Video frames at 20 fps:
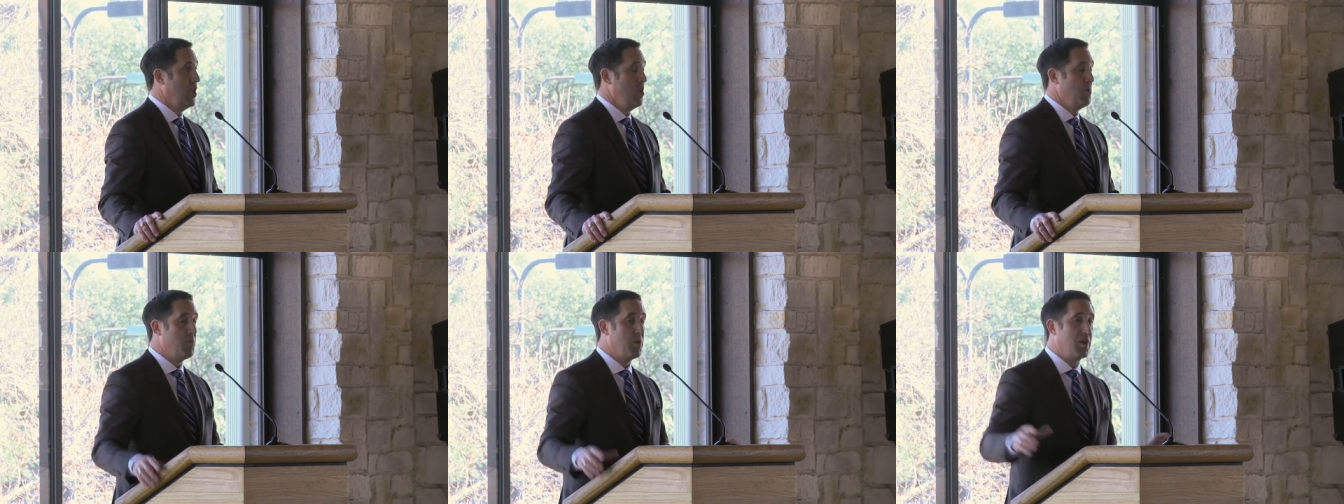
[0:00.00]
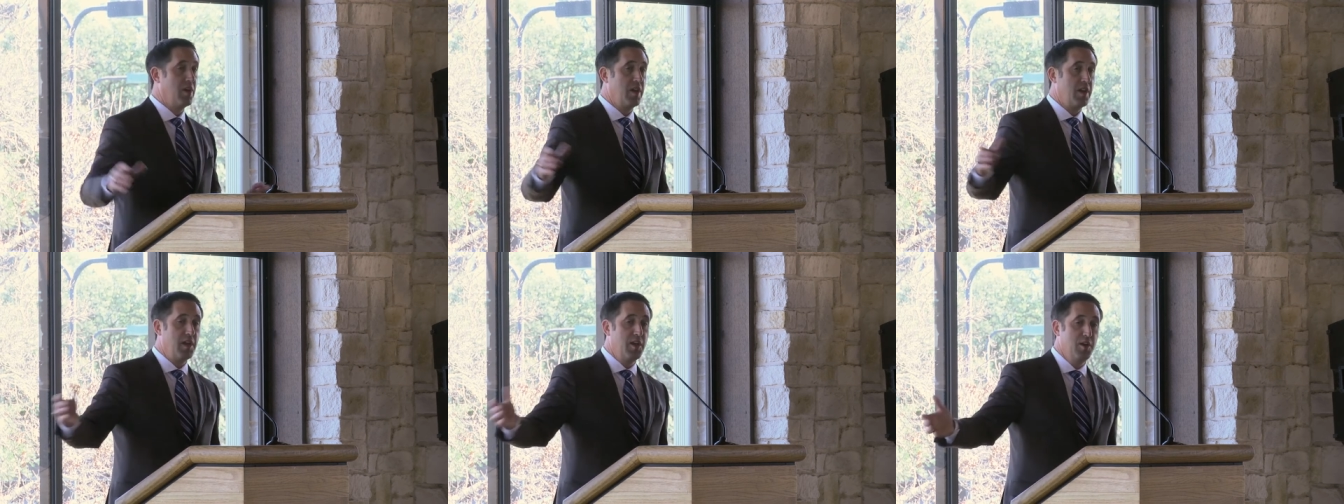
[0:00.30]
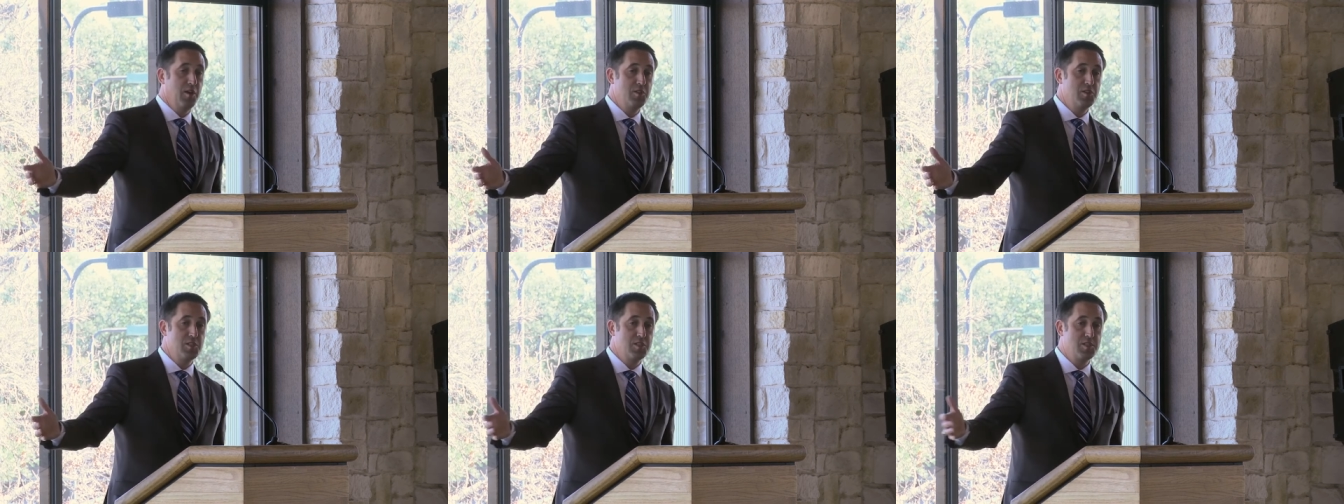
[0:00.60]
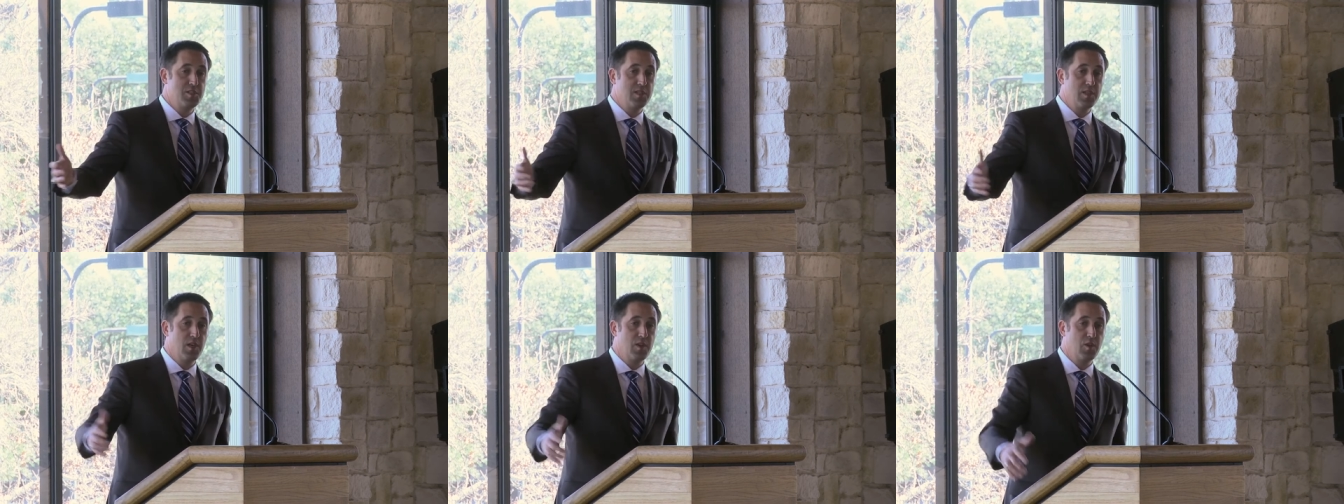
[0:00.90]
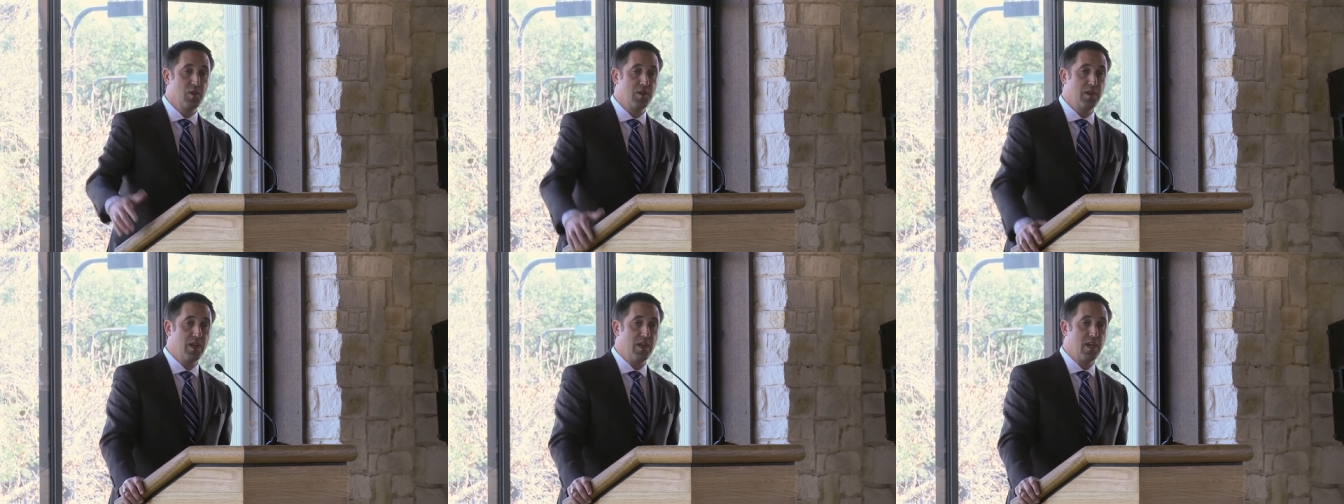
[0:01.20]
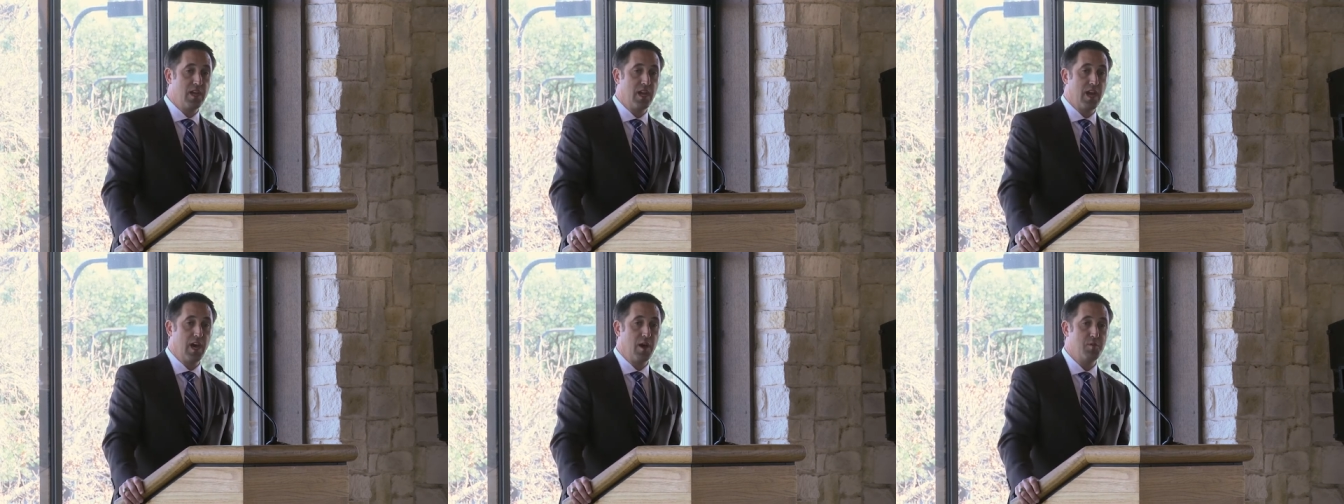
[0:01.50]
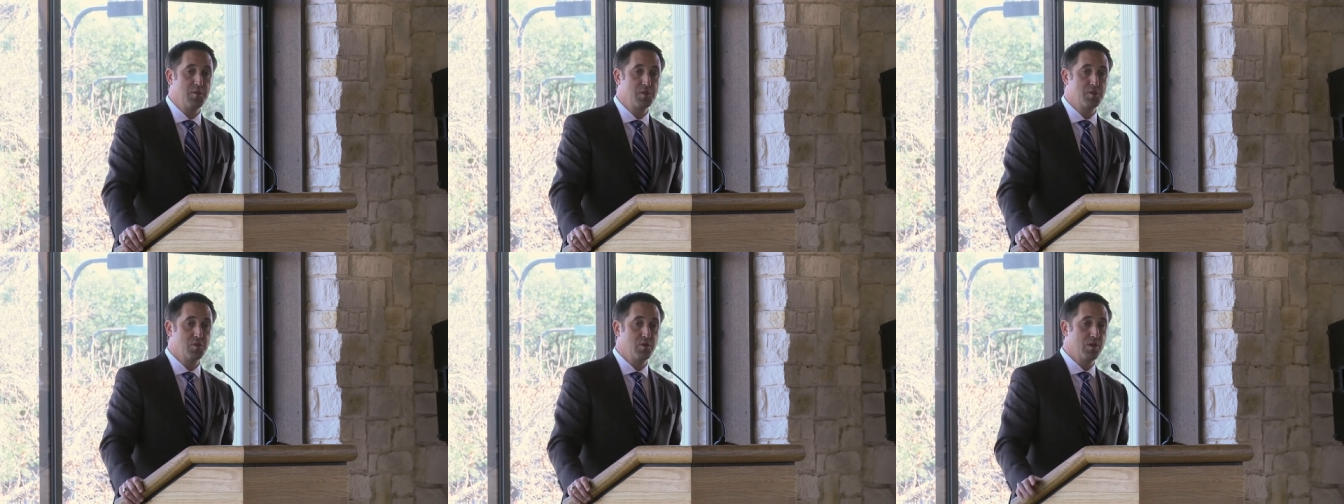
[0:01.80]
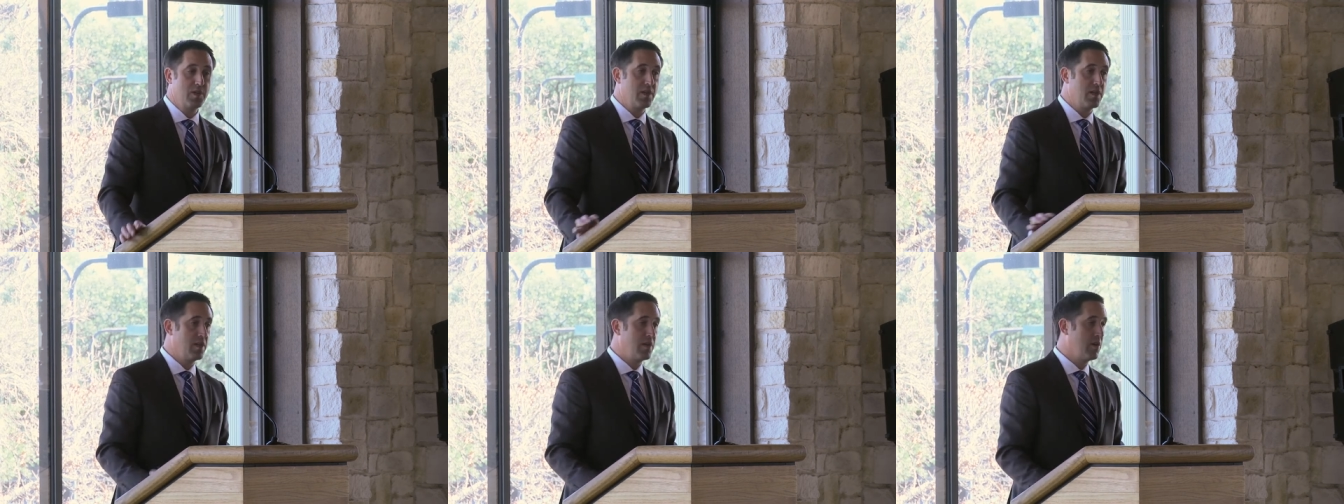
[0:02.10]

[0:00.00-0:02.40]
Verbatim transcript: But here just the other day, I was reading